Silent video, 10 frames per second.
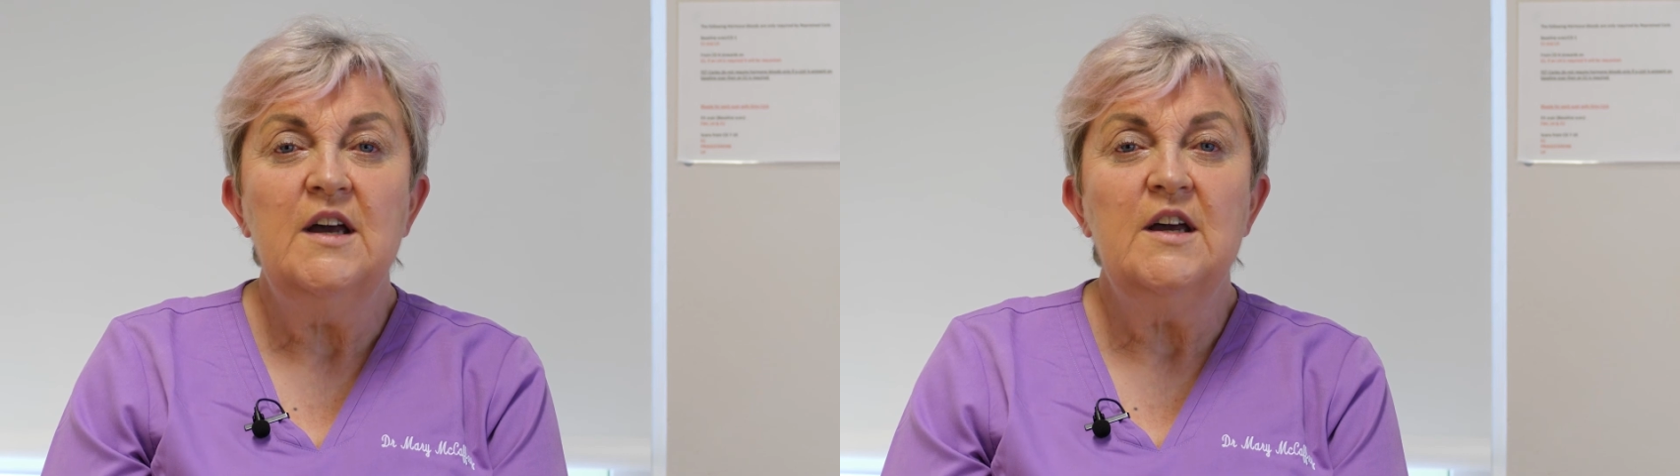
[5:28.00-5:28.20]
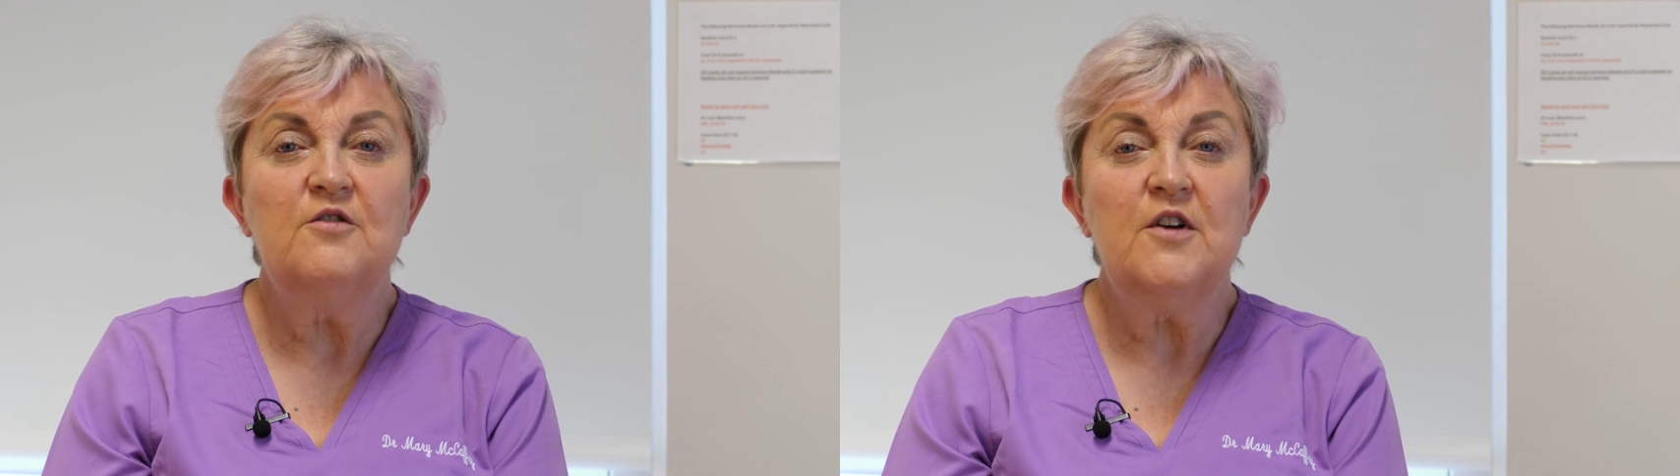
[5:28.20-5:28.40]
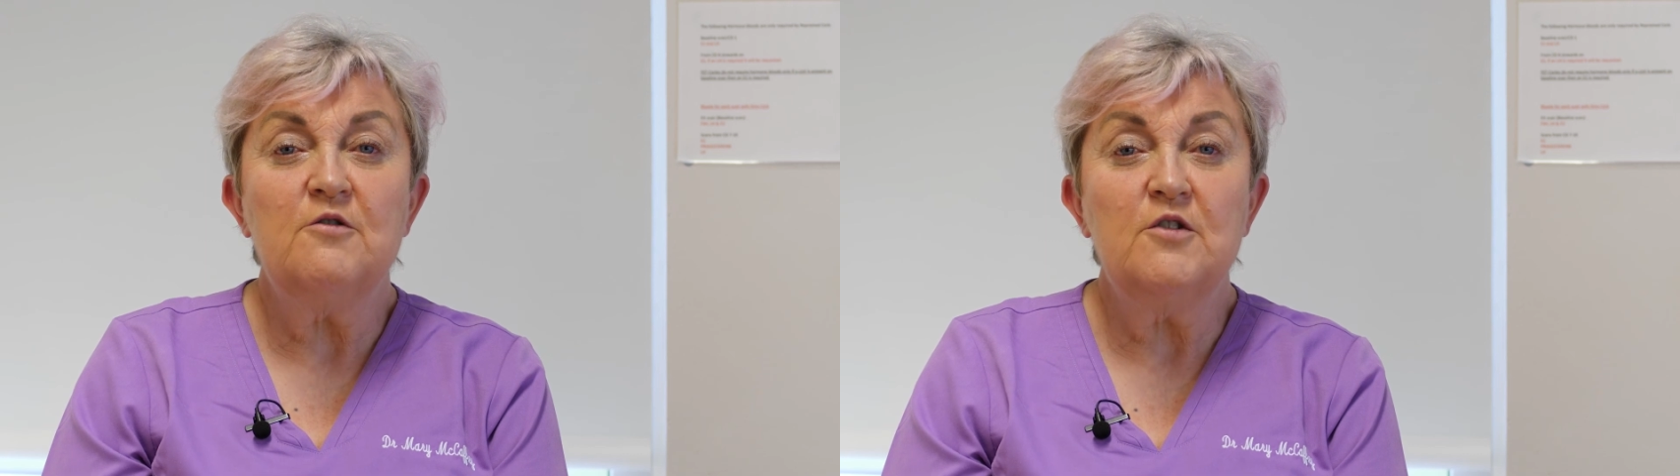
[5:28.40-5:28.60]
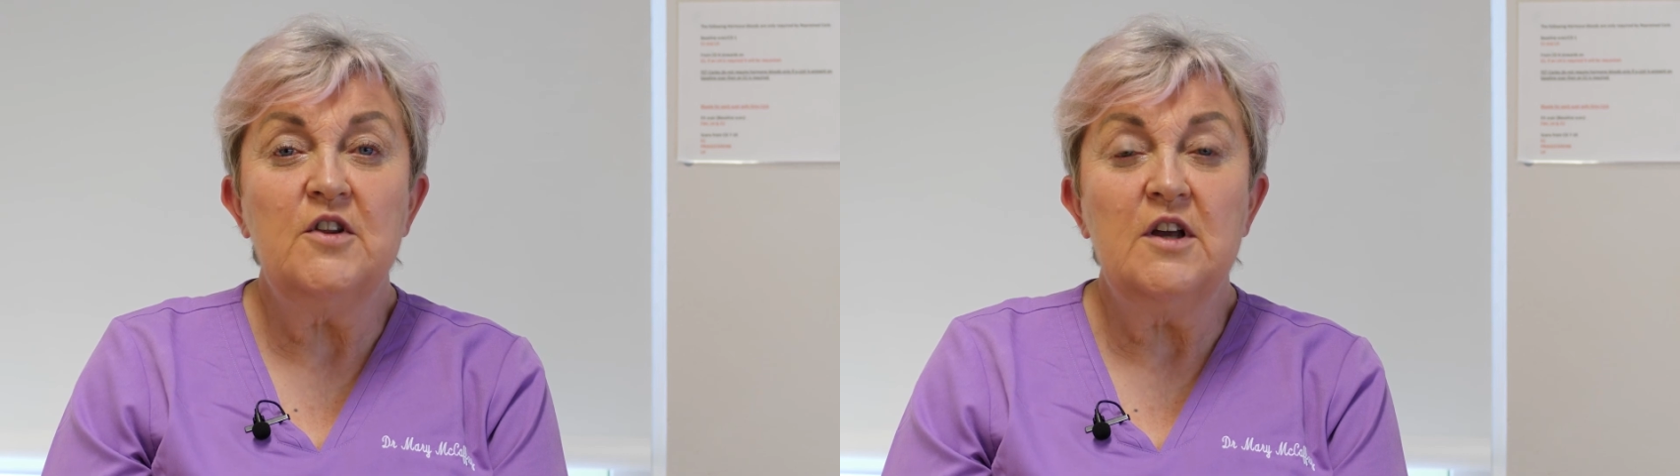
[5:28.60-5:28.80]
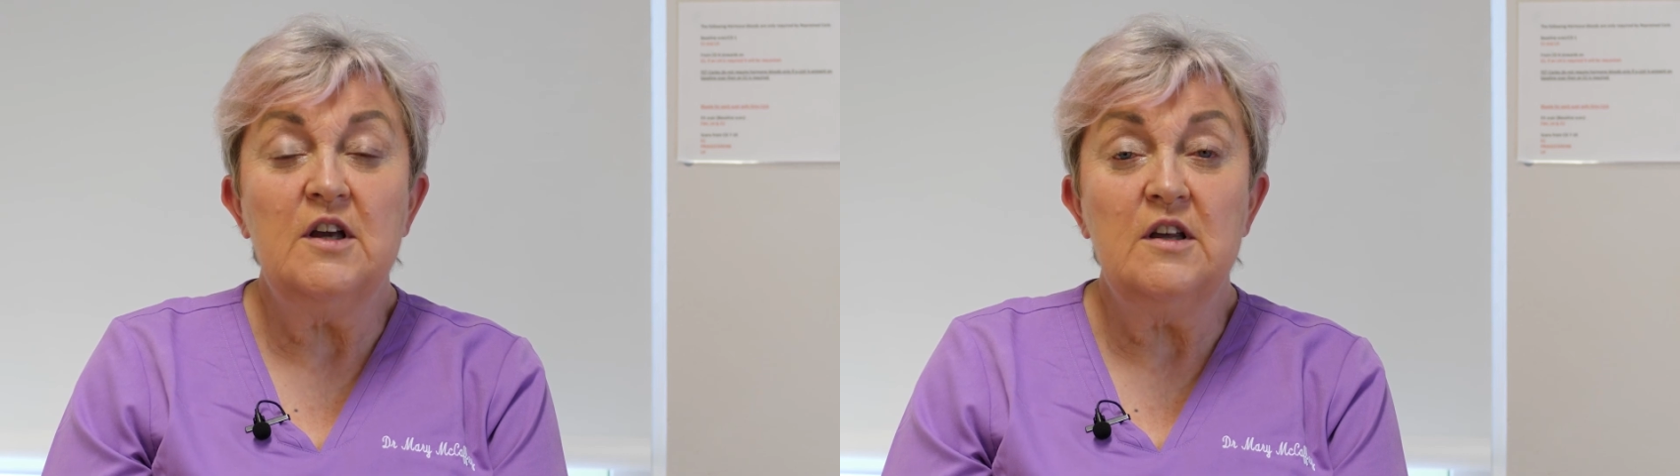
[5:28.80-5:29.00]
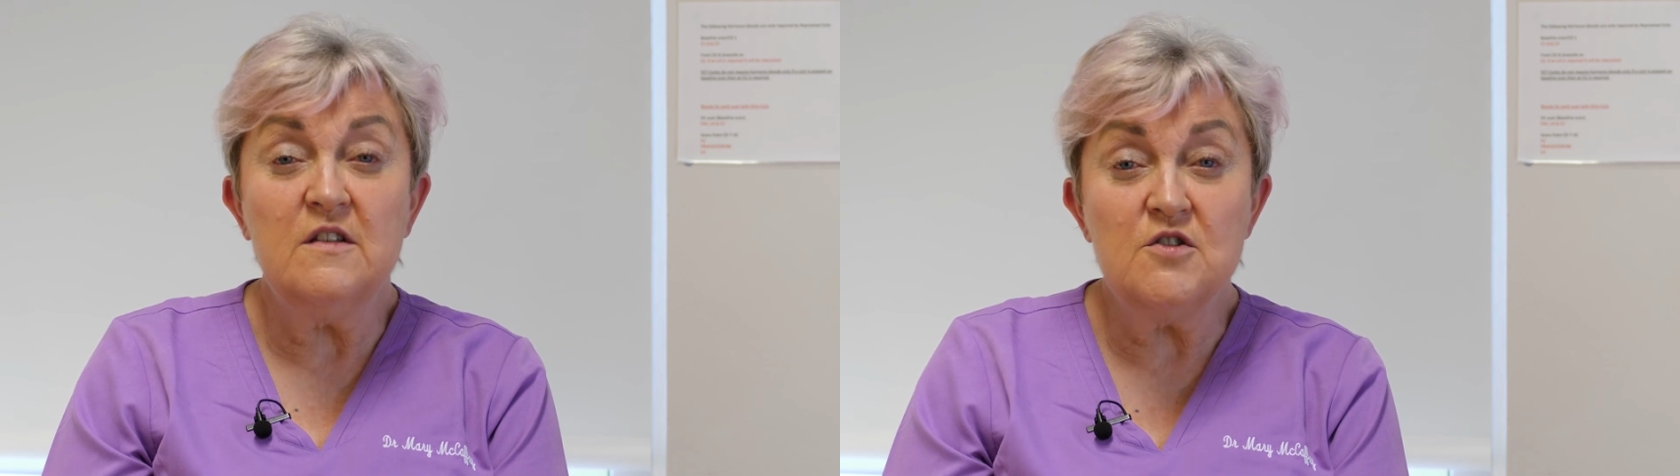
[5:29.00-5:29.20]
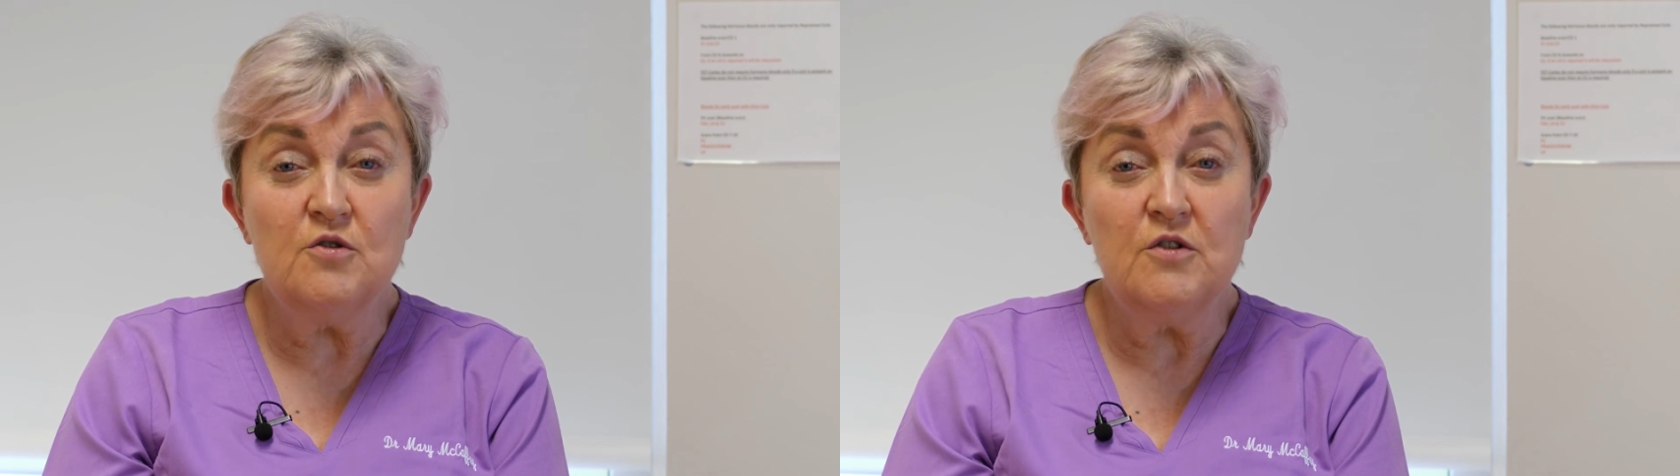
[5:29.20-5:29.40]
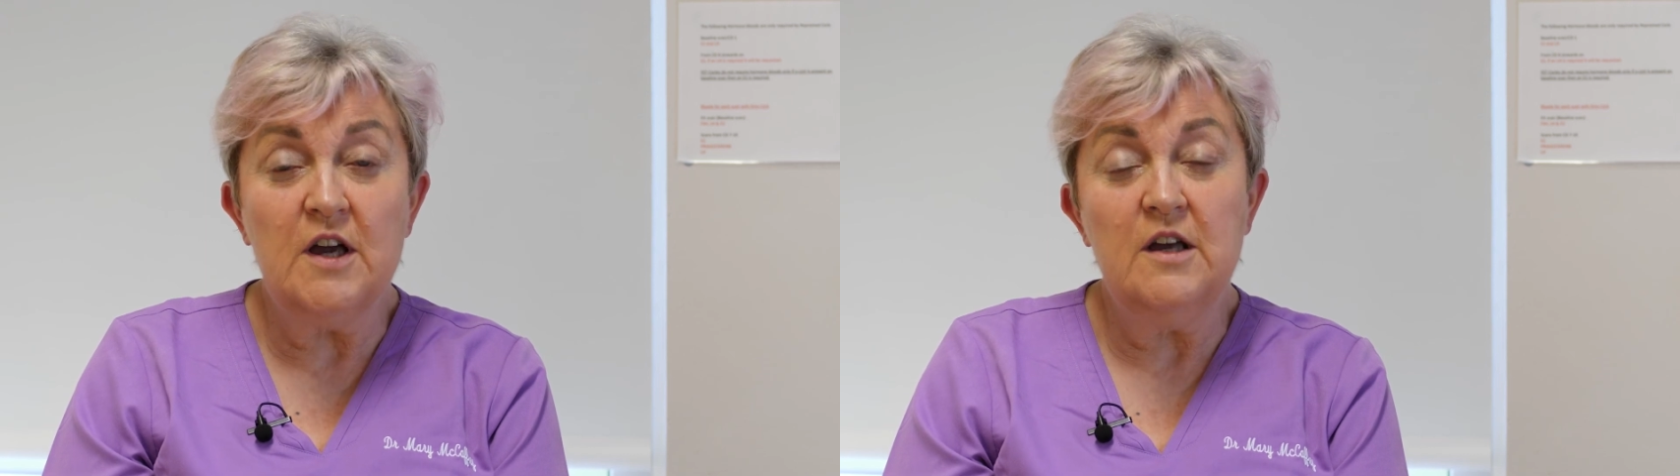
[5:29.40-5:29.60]
If everything isn't
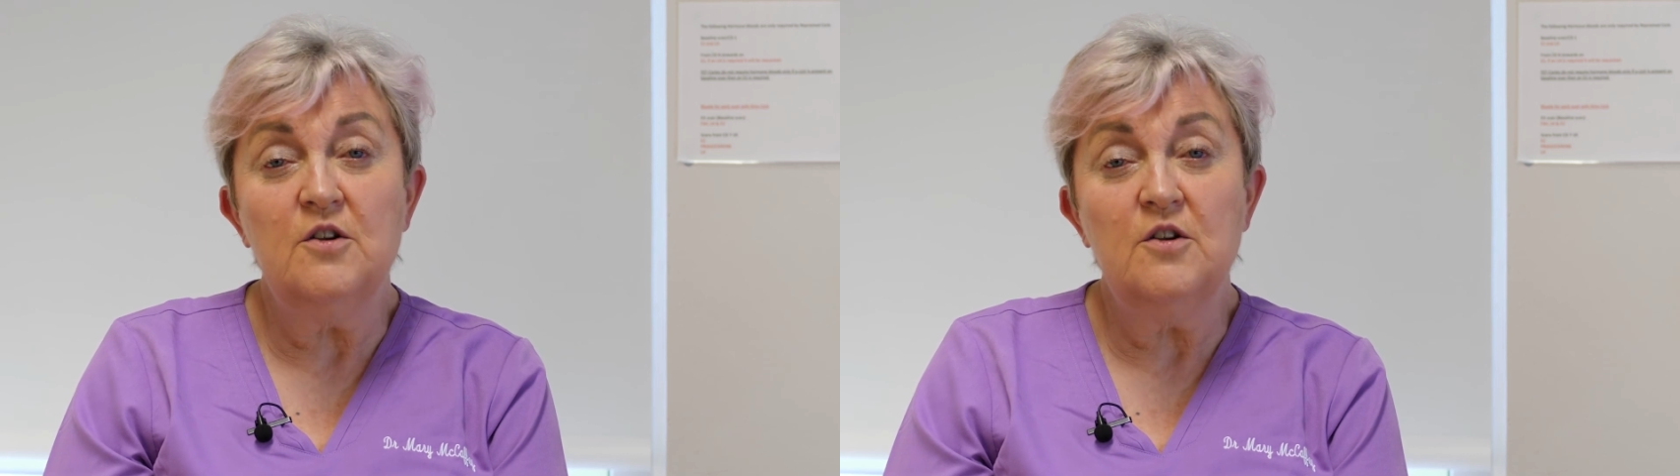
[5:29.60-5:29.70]
okay